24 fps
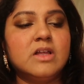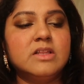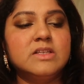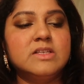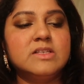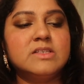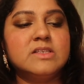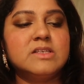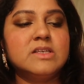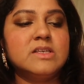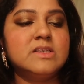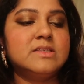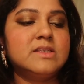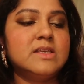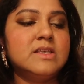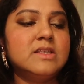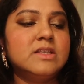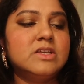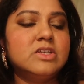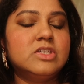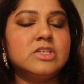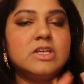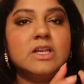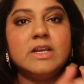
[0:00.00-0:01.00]
This is
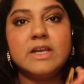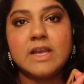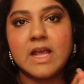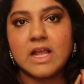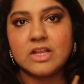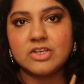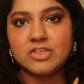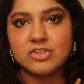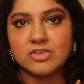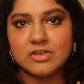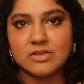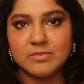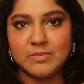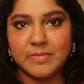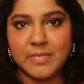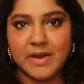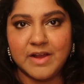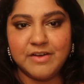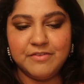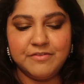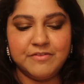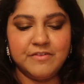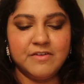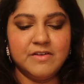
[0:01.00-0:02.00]
in the shade Natural
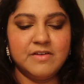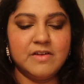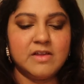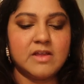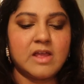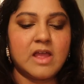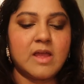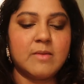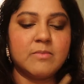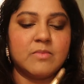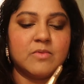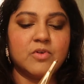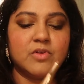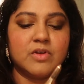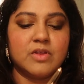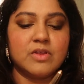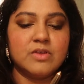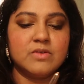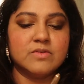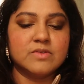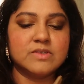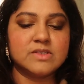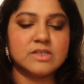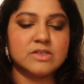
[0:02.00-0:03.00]
Buff. I'm gonna
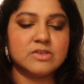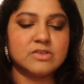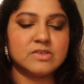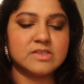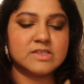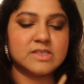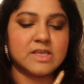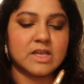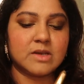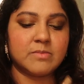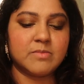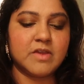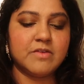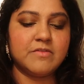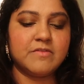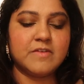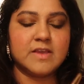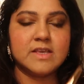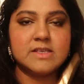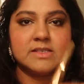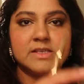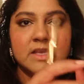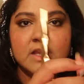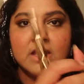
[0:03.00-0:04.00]
use it to set my
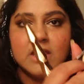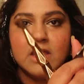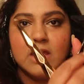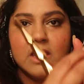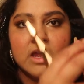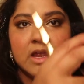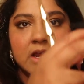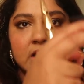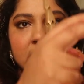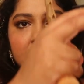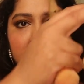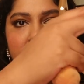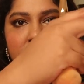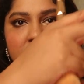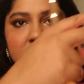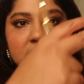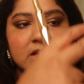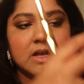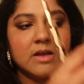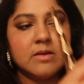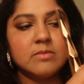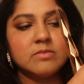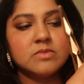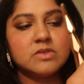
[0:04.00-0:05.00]
face. It
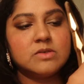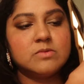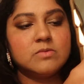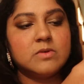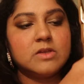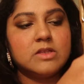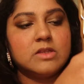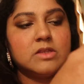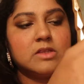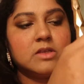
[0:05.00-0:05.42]
actually comes with